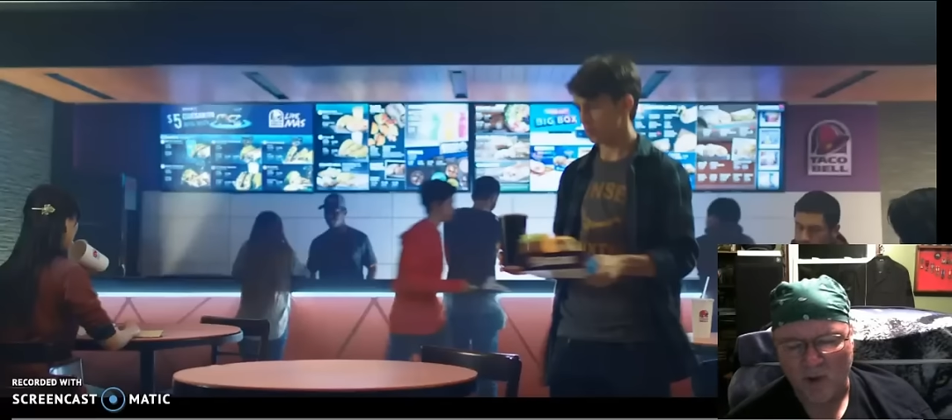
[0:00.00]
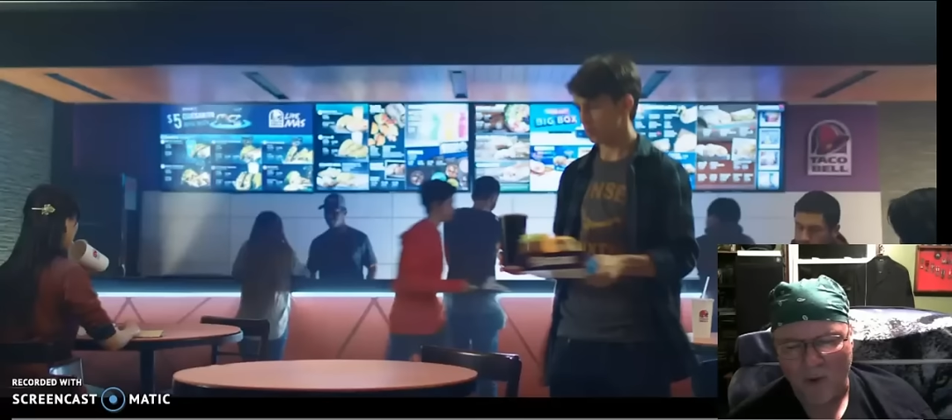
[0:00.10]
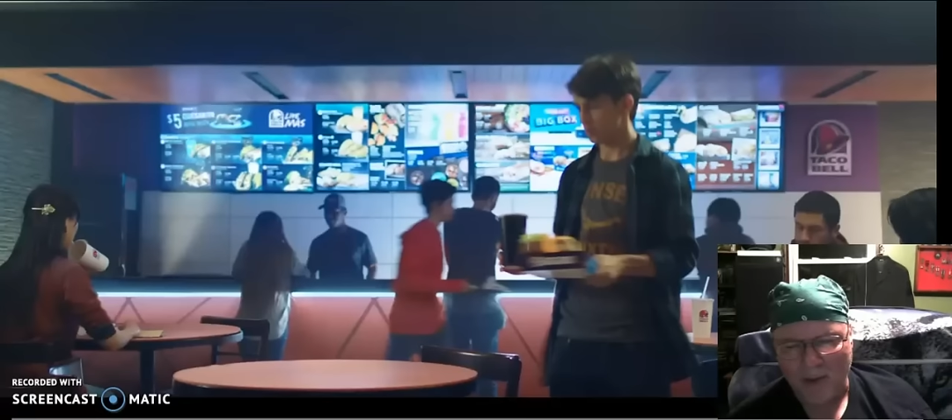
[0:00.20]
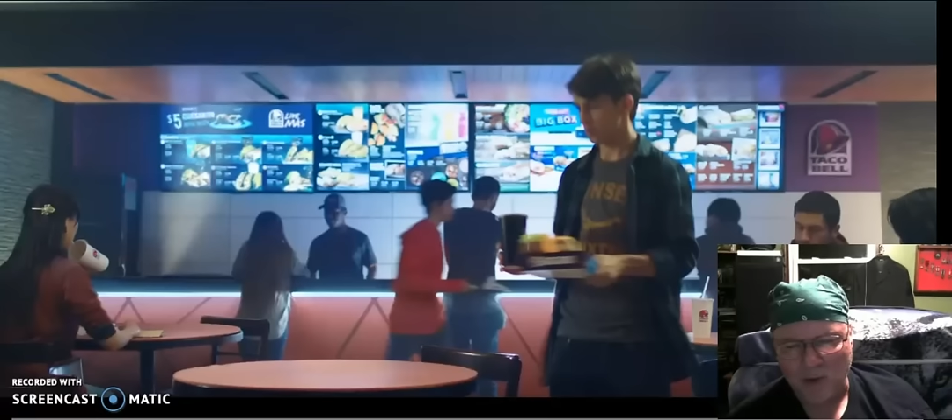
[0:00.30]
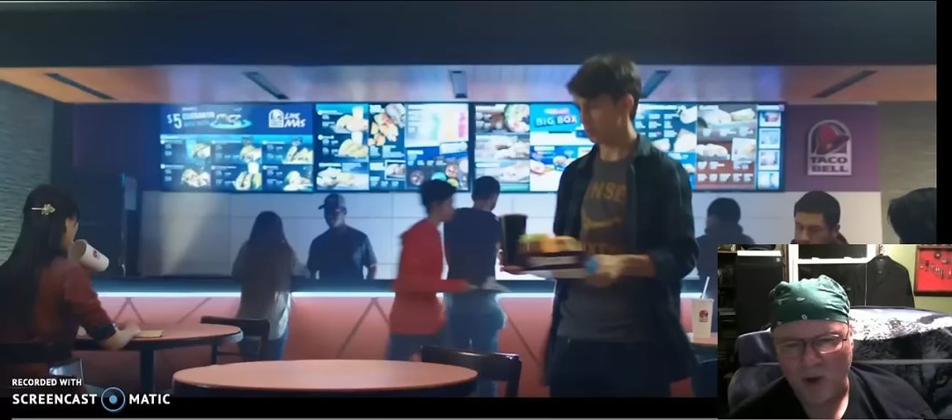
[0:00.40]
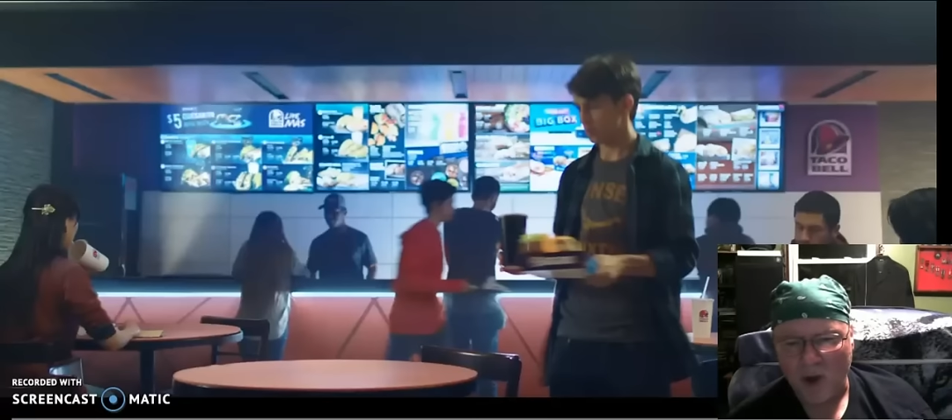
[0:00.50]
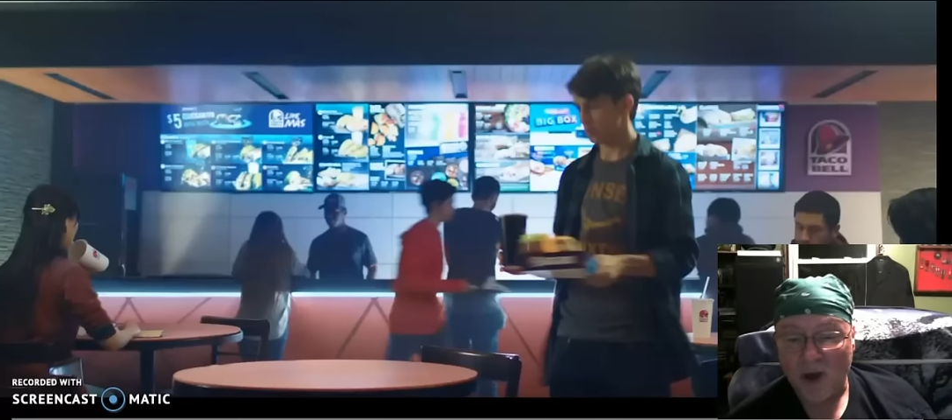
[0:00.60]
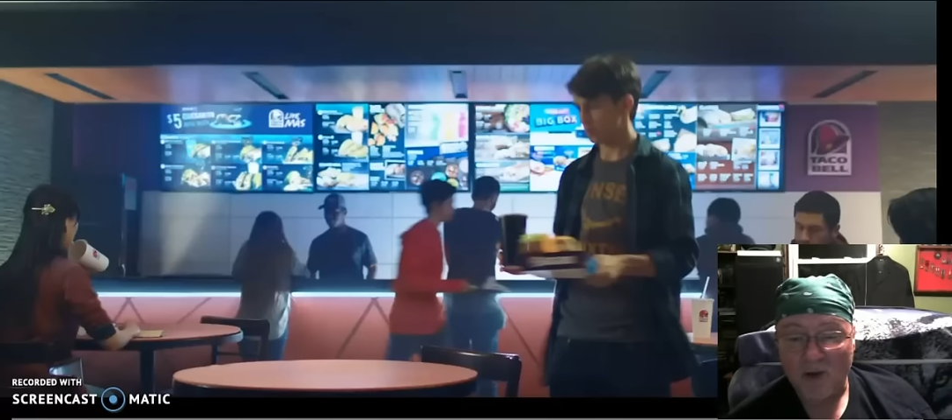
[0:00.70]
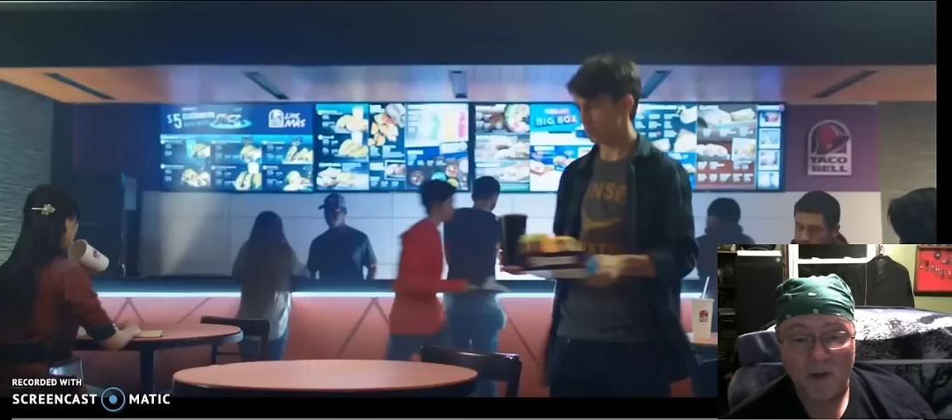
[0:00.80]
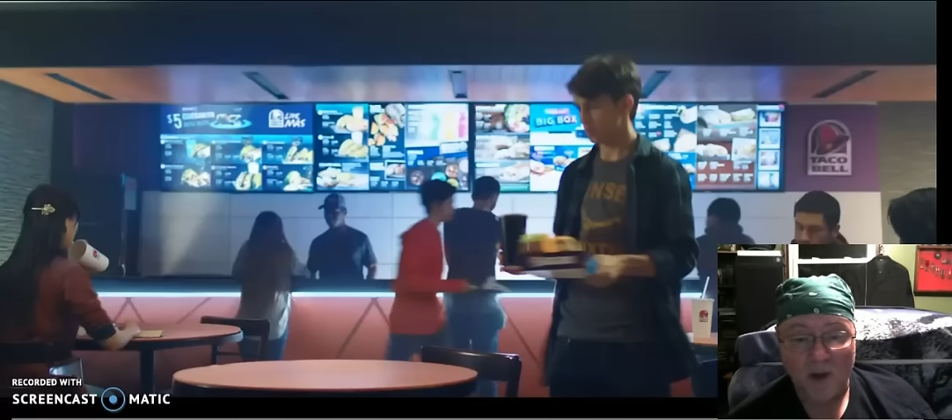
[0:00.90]
the rapture,
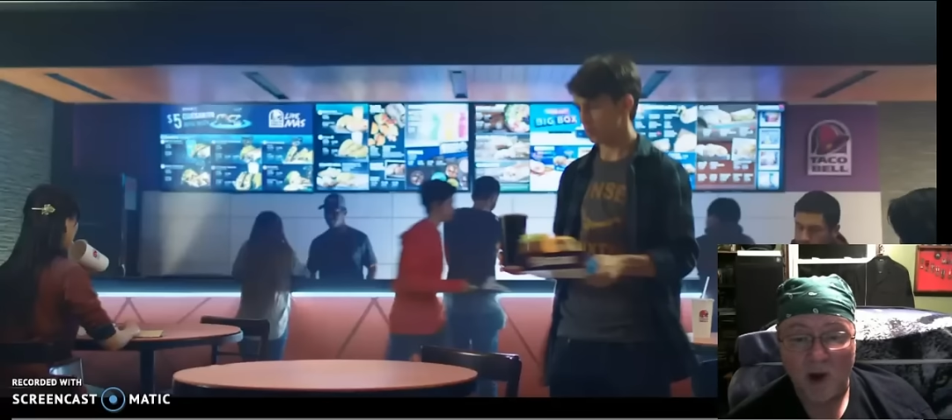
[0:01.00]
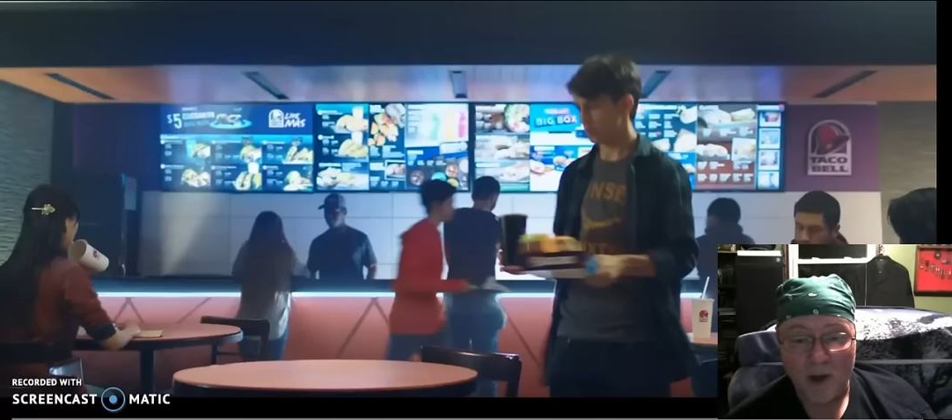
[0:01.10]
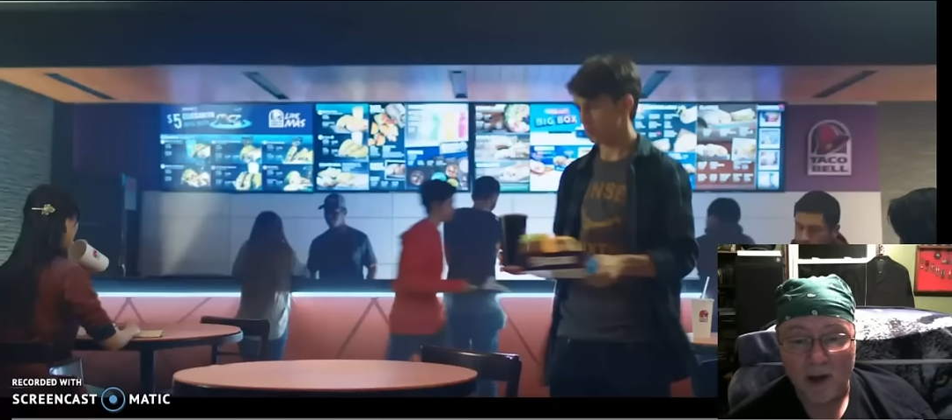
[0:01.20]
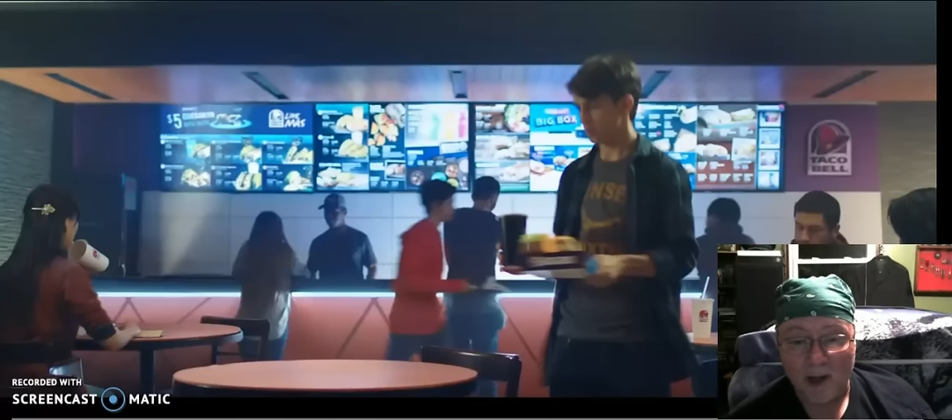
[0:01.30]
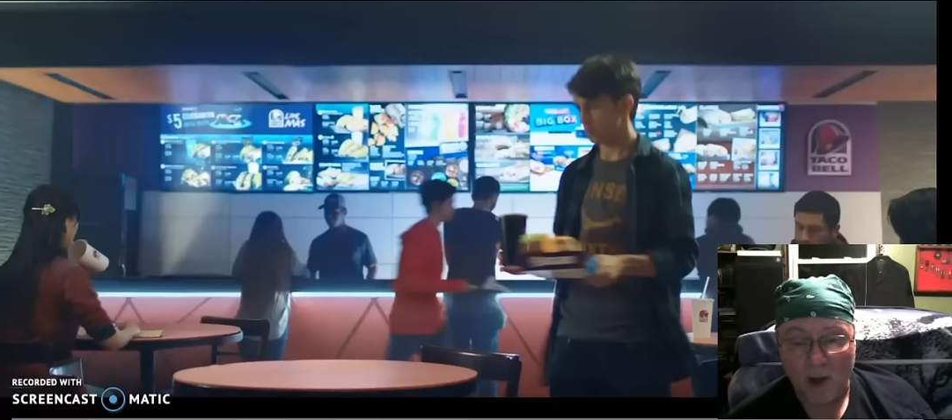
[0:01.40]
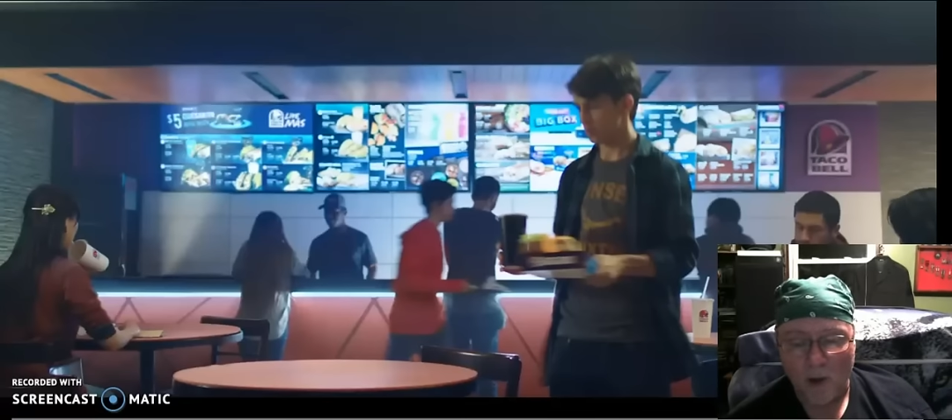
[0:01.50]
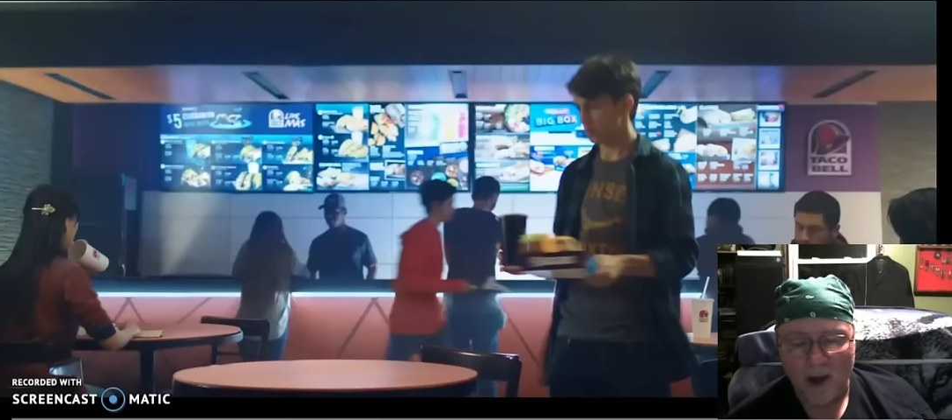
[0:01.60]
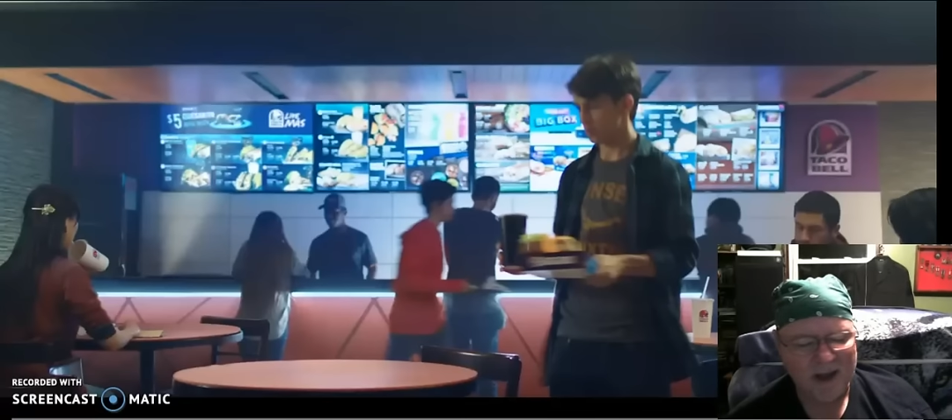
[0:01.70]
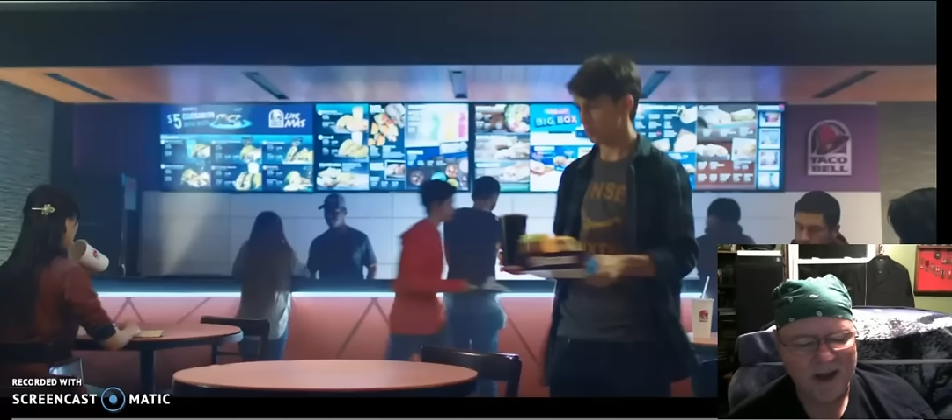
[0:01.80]
so they aren't ready anyways.